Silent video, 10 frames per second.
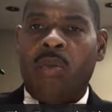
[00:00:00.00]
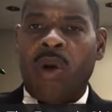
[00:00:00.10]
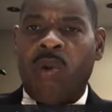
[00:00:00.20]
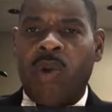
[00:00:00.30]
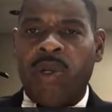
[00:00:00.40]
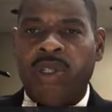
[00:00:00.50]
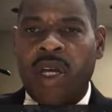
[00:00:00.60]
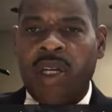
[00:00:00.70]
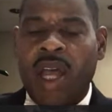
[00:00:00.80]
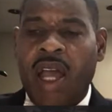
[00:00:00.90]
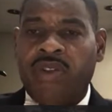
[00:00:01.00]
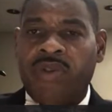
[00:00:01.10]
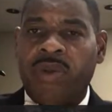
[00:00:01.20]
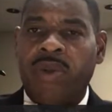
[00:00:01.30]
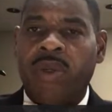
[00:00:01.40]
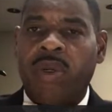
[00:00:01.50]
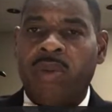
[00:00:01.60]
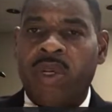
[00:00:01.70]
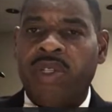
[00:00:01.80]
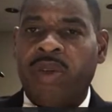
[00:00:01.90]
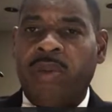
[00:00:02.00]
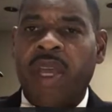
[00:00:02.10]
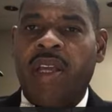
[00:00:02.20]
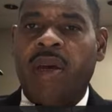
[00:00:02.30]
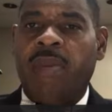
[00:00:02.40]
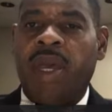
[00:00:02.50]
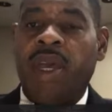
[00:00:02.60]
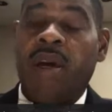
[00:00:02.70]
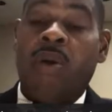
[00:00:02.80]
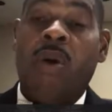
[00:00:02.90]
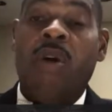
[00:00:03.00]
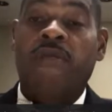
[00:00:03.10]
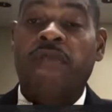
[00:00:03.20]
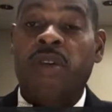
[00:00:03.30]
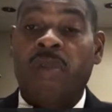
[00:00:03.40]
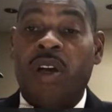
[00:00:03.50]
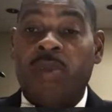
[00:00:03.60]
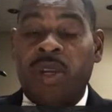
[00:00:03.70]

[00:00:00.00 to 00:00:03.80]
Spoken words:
But what was unnatural was to make a male or a female,